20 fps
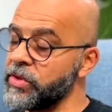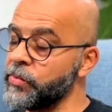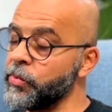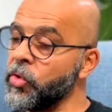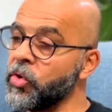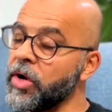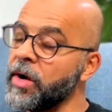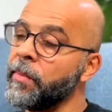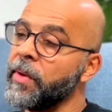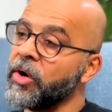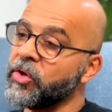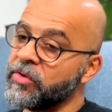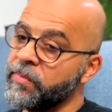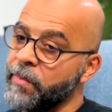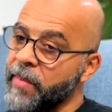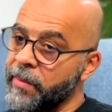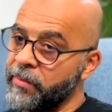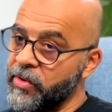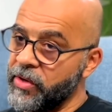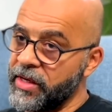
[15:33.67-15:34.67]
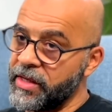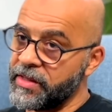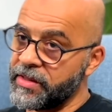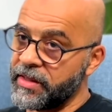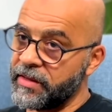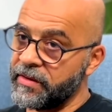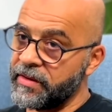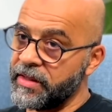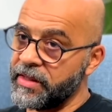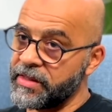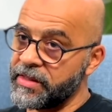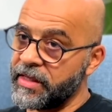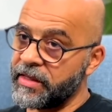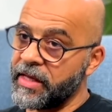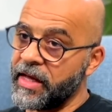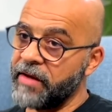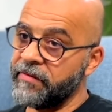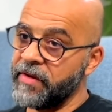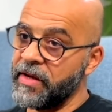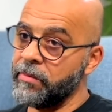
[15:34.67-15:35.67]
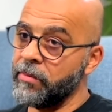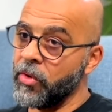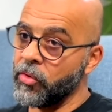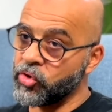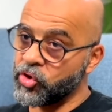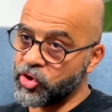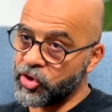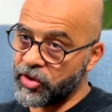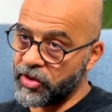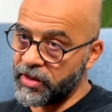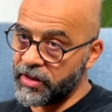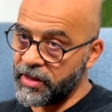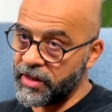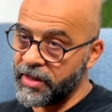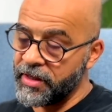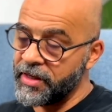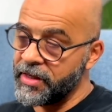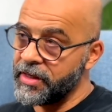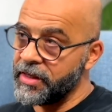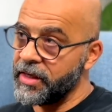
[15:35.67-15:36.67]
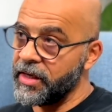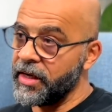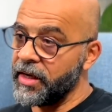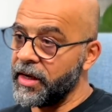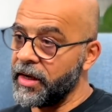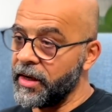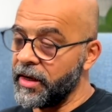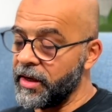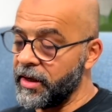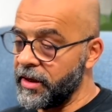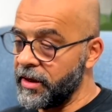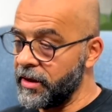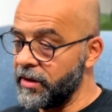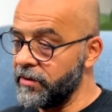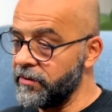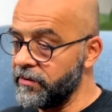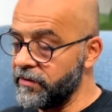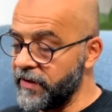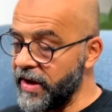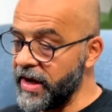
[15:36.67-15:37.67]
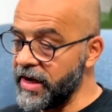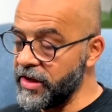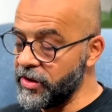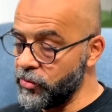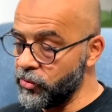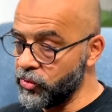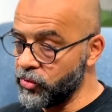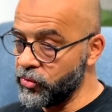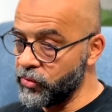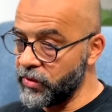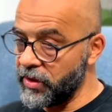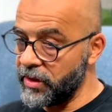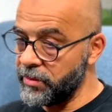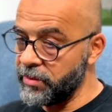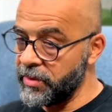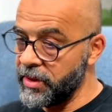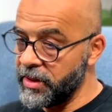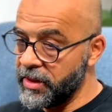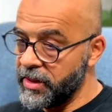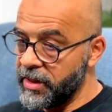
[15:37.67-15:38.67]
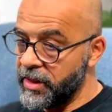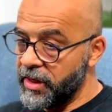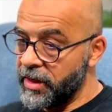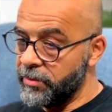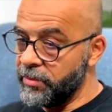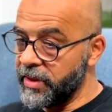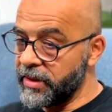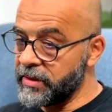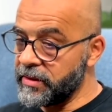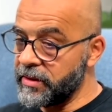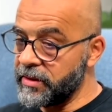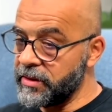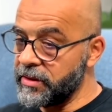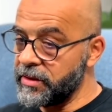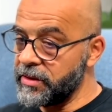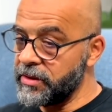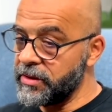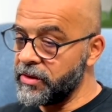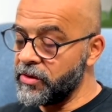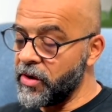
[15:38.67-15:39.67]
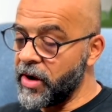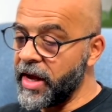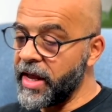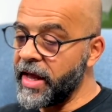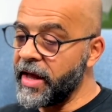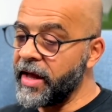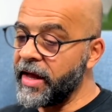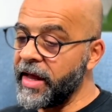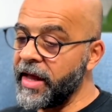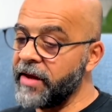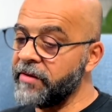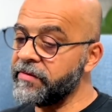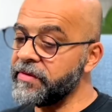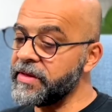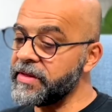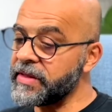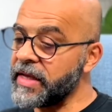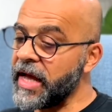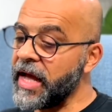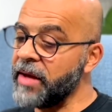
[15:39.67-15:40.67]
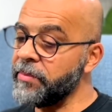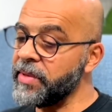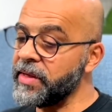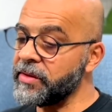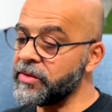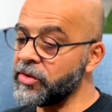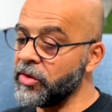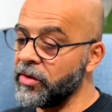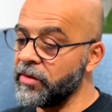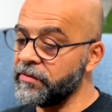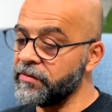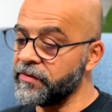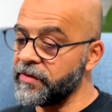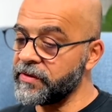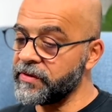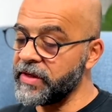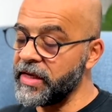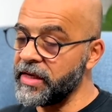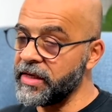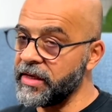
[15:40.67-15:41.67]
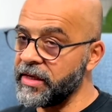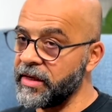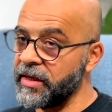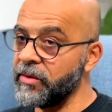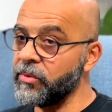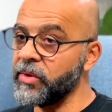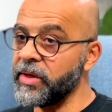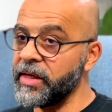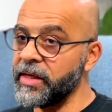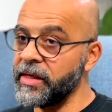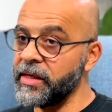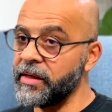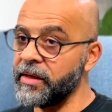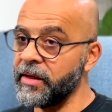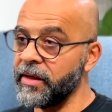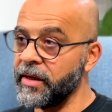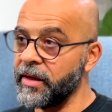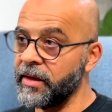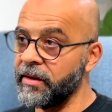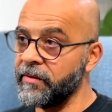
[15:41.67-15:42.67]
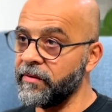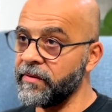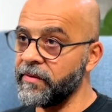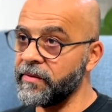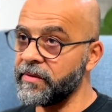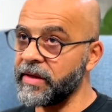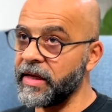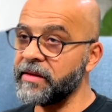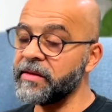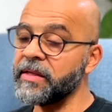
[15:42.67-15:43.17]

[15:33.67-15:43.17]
spoke about memories and things that have emotional value to them. But I have this habit of taking away 10